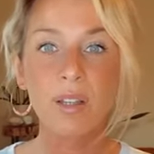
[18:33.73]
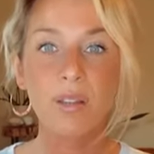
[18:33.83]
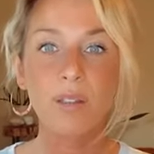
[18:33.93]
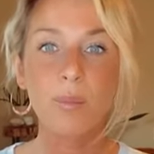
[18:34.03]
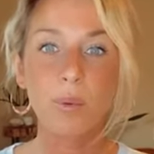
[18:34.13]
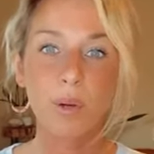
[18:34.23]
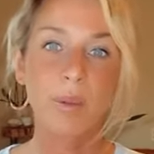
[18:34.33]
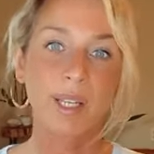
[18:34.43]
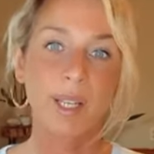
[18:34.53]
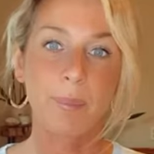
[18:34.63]
the more we
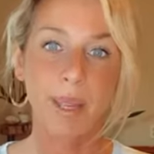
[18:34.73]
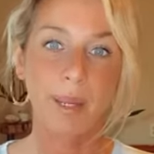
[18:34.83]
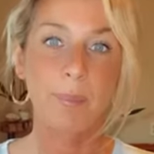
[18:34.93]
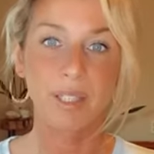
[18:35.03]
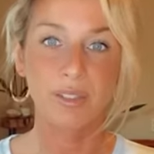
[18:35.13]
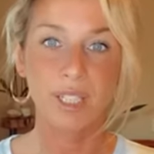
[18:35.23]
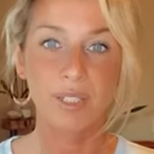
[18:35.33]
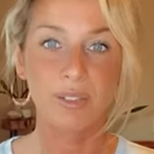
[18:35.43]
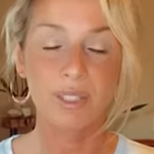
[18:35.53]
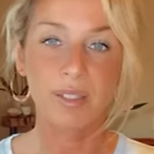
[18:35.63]
can make big
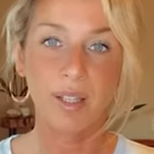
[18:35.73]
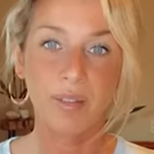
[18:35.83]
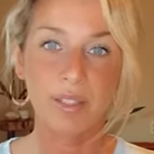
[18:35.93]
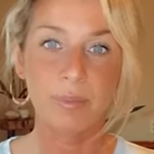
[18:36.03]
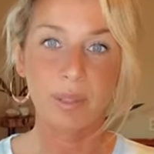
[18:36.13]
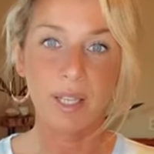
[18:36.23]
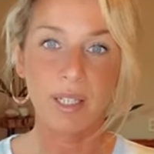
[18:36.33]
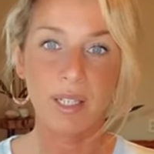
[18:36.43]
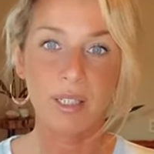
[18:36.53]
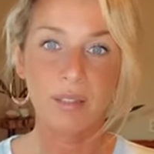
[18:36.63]
changes on this planet.